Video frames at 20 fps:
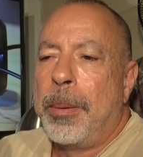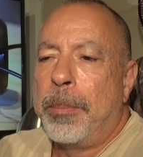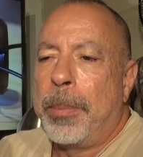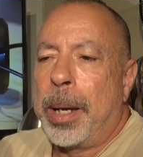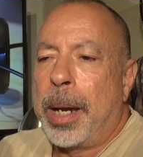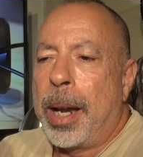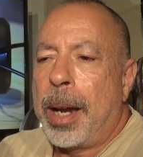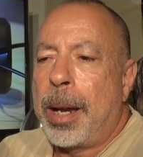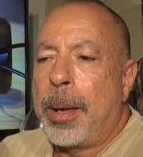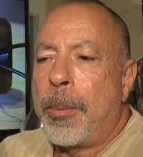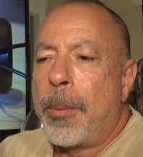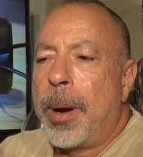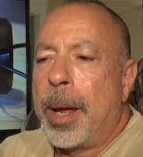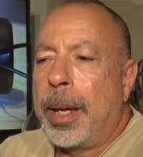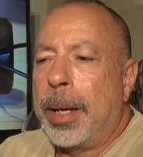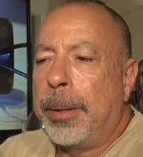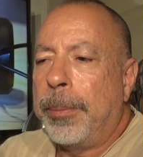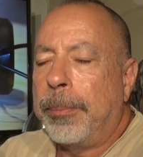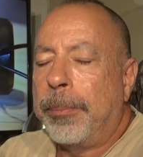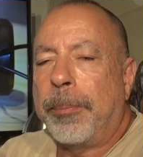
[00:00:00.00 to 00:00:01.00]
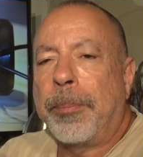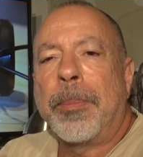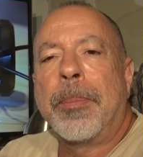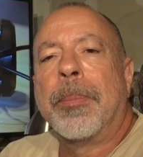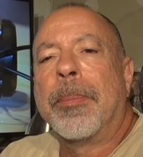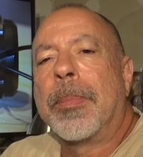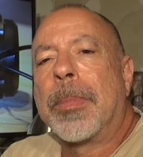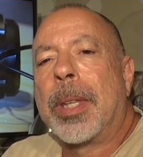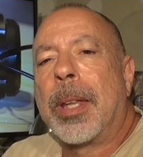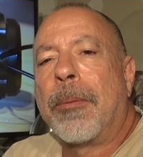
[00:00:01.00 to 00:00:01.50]
But anyway,
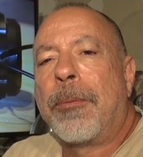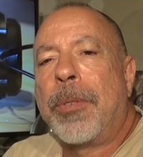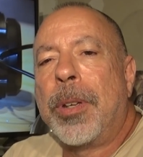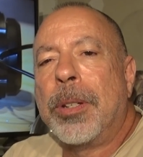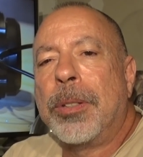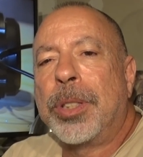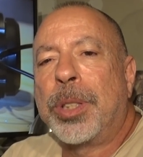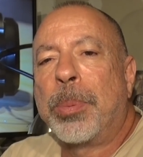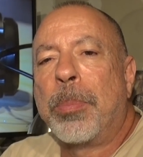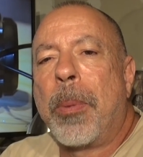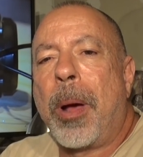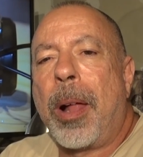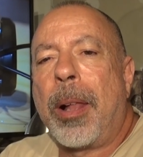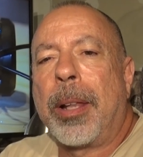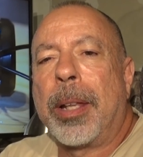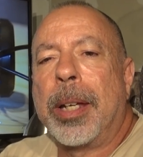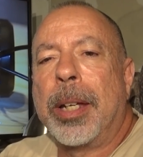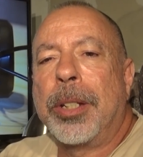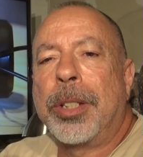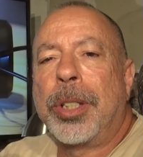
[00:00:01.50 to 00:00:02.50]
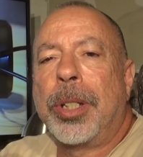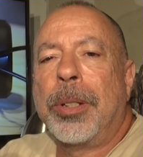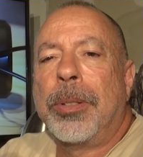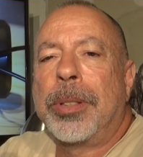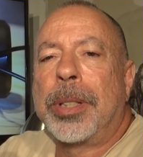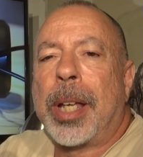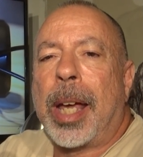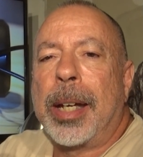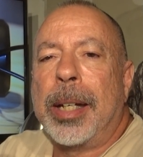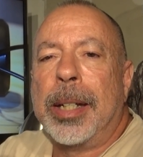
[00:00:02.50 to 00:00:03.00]
the few small
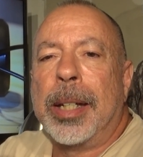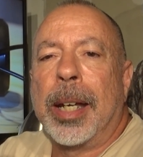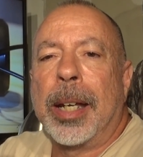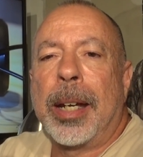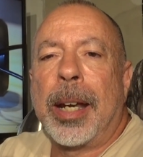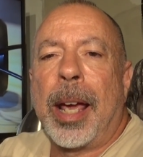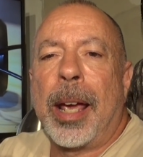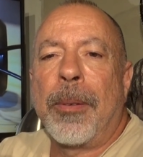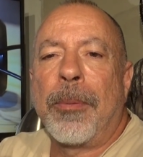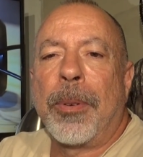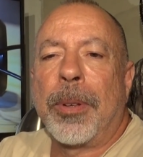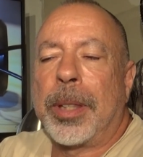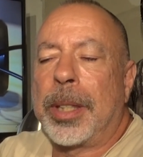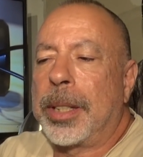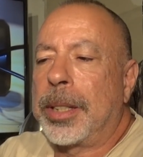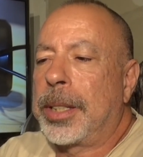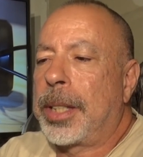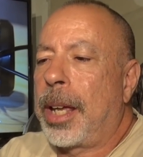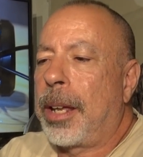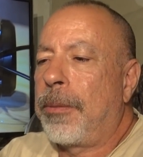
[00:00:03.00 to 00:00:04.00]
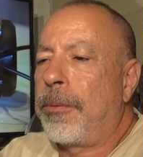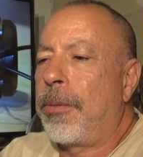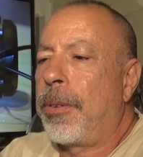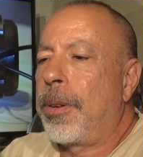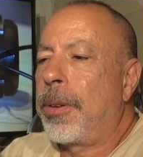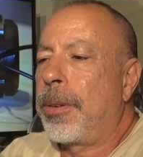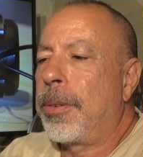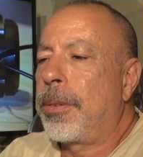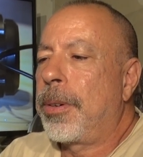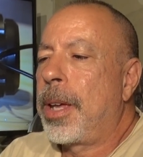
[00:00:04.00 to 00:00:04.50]
issues I did have with this
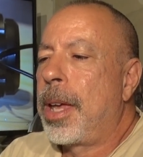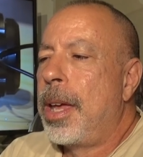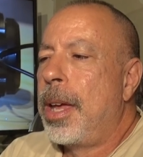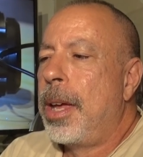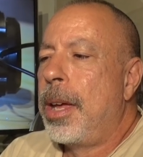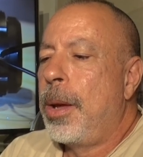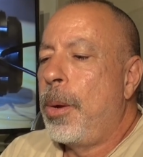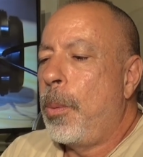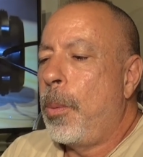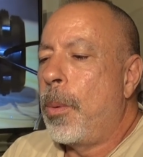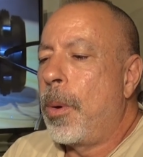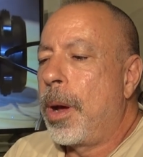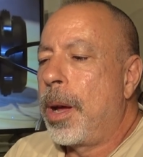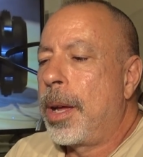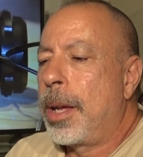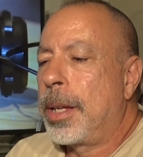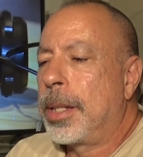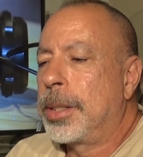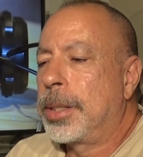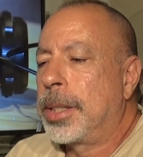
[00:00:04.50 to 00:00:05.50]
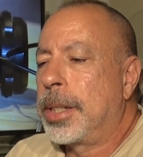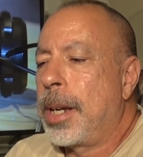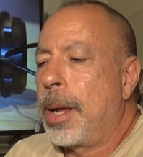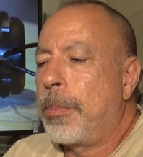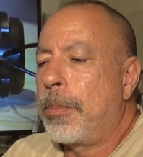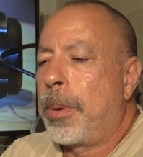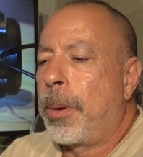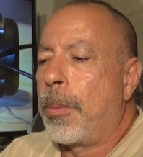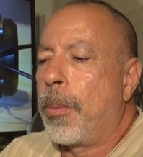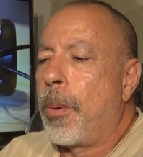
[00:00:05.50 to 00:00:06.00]
headphone was,
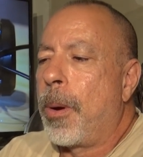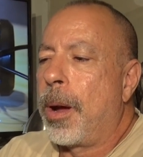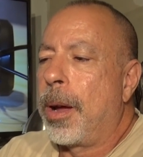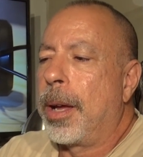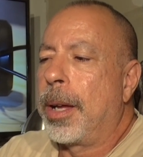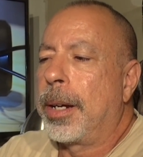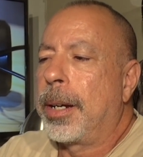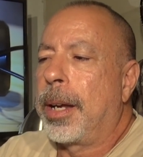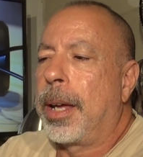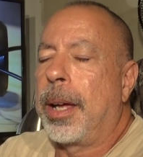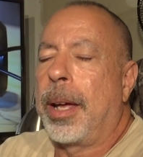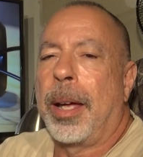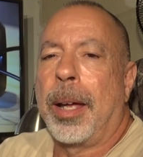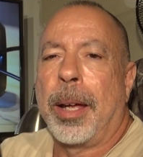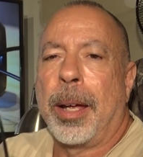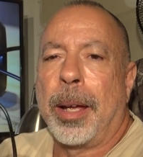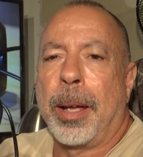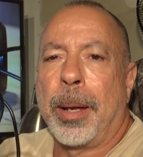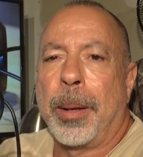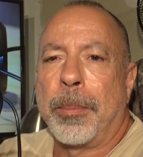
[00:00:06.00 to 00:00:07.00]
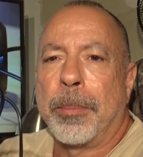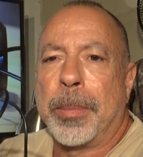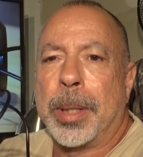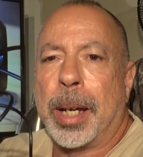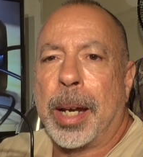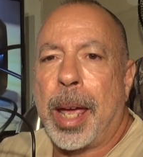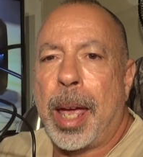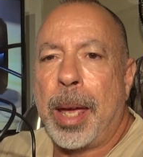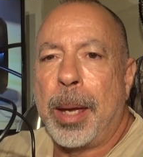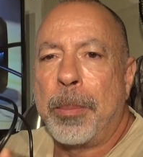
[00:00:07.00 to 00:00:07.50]
number one,
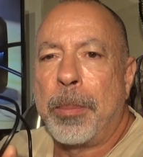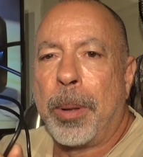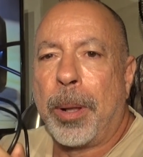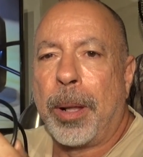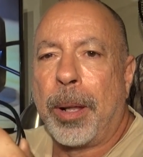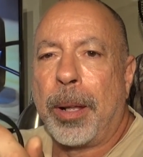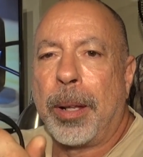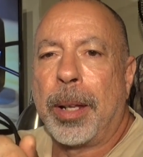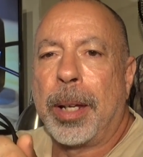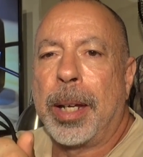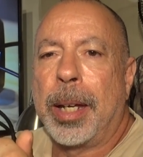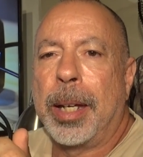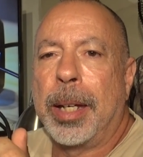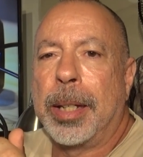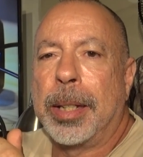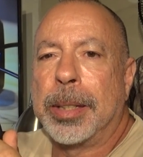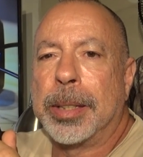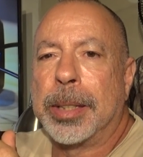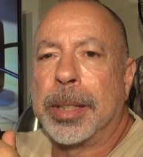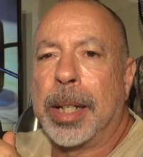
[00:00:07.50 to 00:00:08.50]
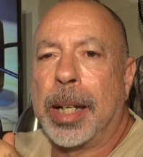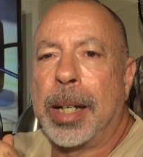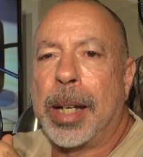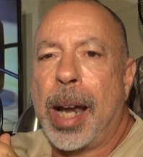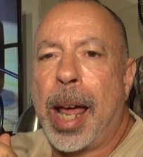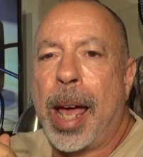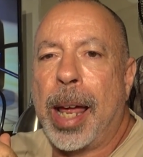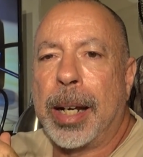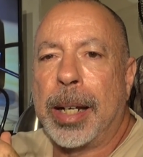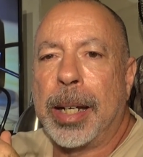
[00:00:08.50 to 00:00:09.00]
the cable is
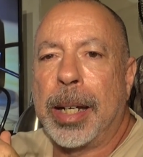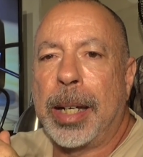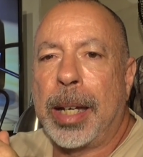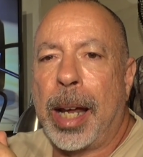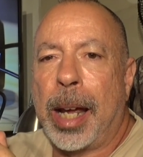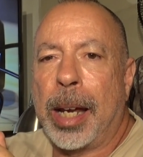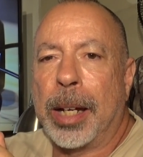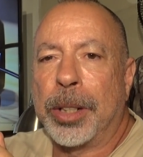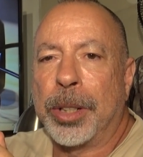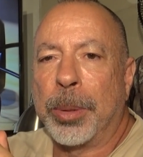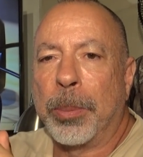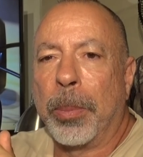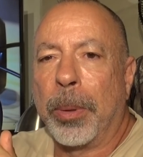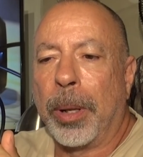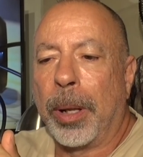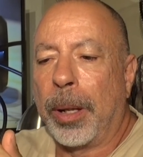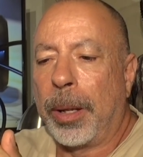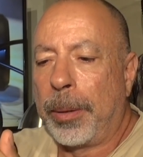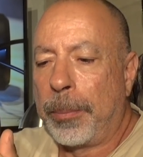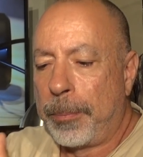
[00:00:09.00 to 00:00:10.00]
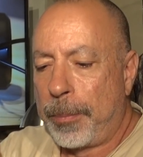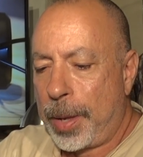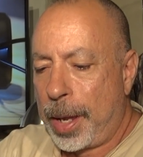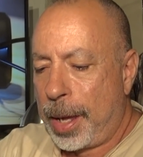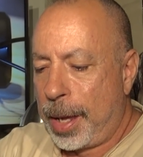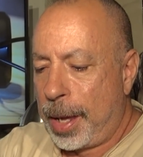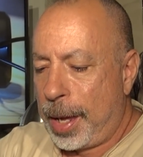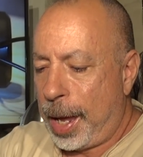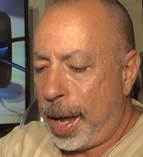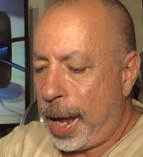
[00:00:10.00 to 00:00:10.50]
non-detachable,
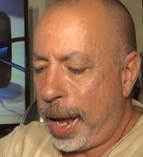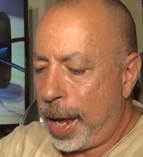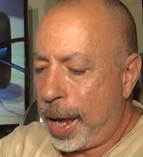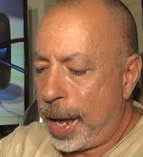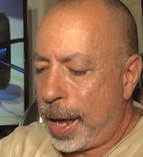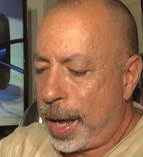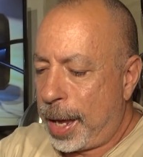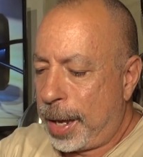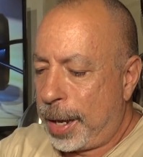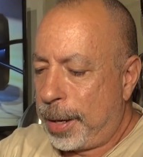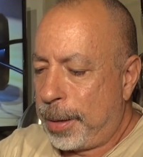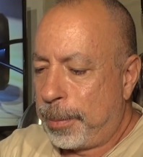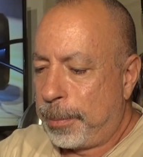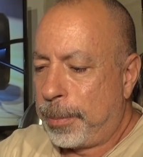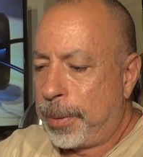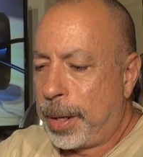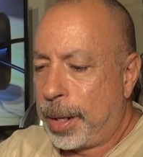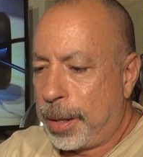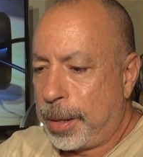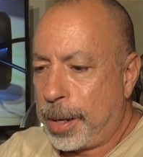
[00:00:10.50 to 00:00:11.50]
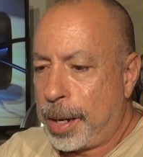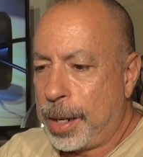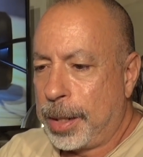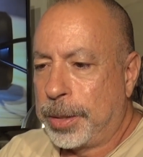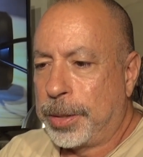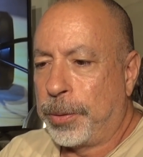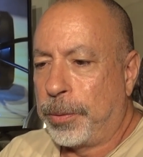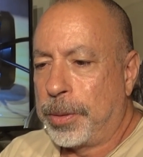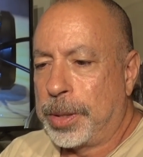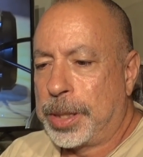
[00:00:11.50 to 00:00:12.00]
and
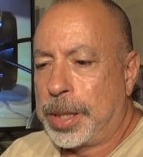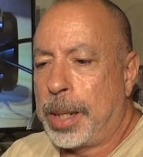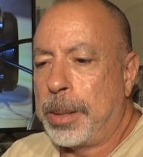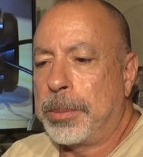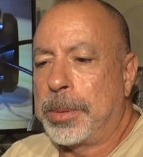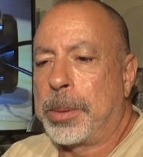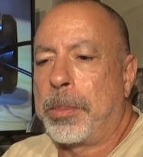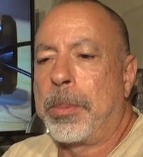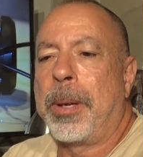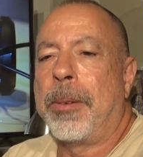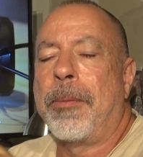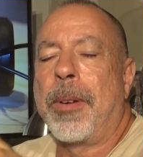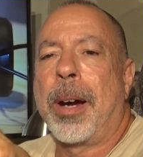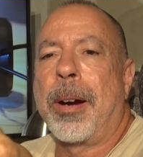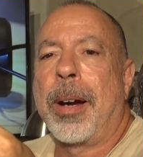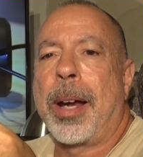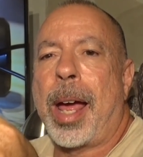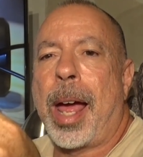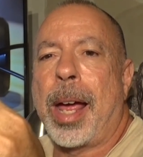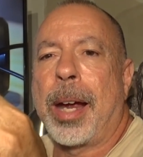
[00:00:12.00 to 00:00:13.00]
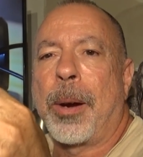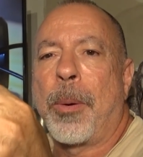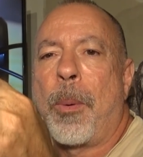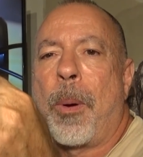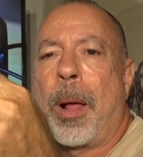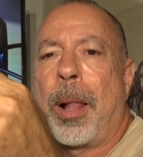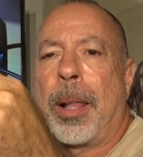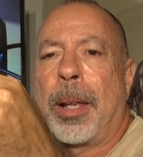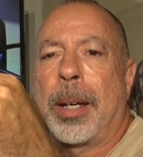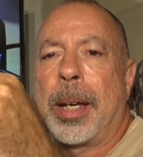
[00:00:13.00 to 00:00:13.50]
it seems to be very high
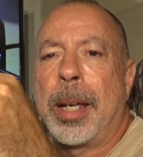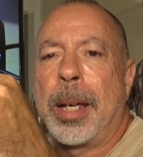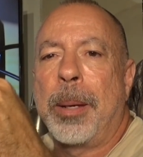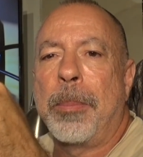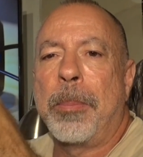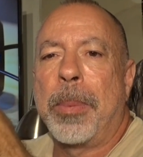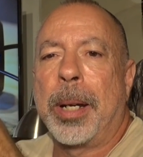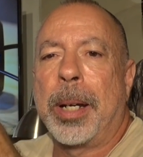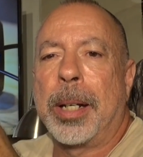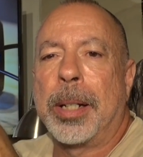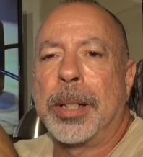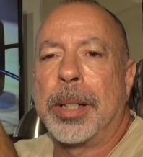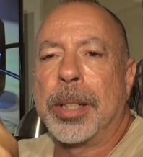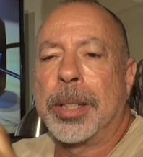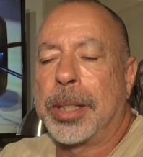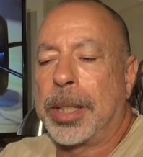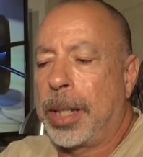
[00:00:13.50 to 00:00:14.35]
quality, but it just